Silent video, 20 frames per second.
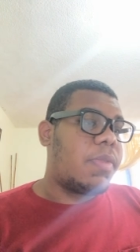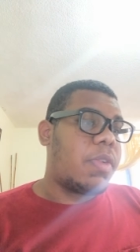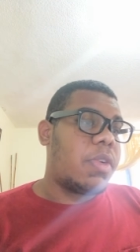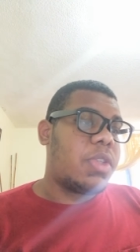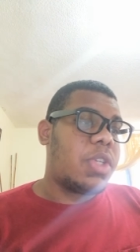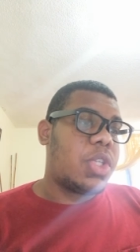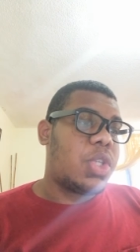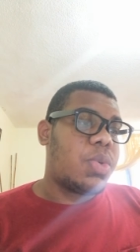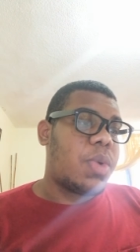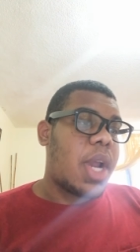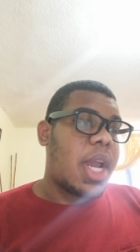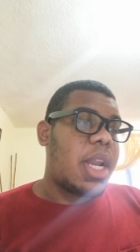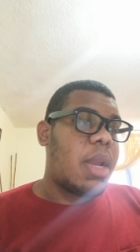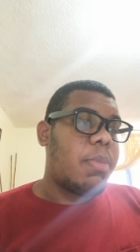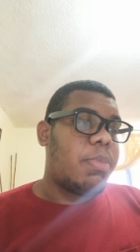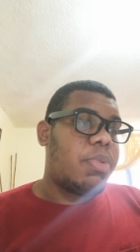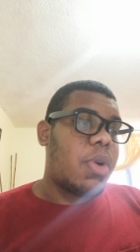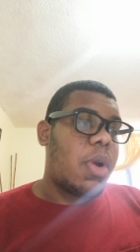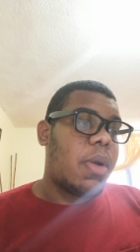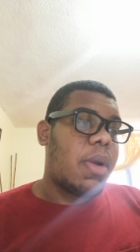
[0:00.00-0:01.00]
for the
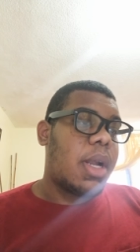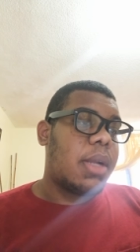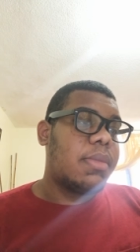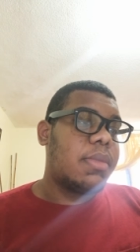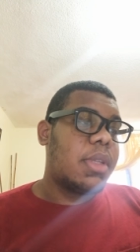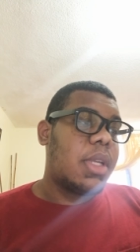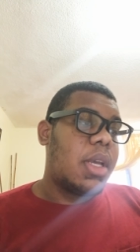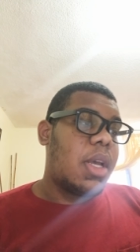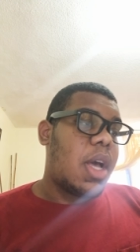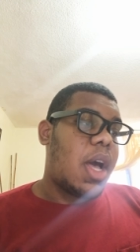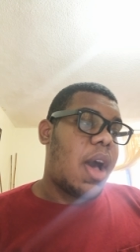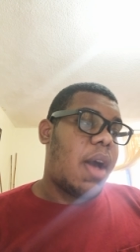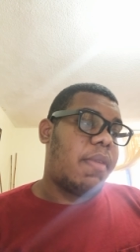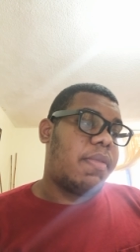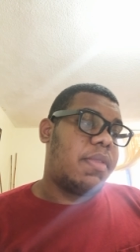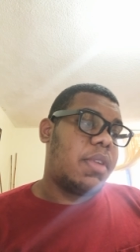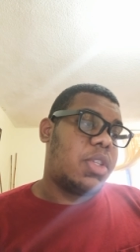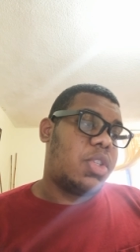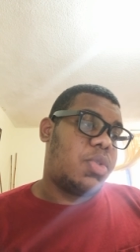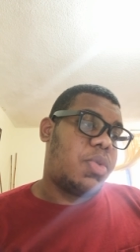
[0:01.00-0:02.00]
training program
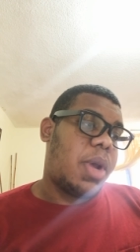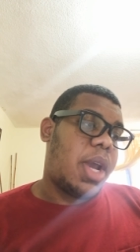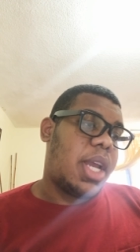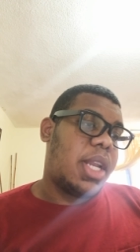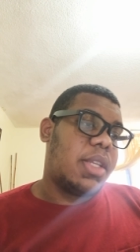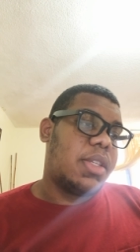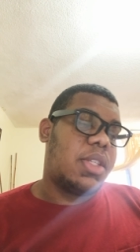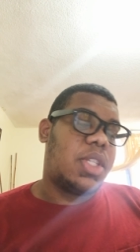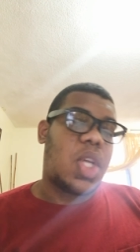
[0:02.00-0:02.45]
of the training.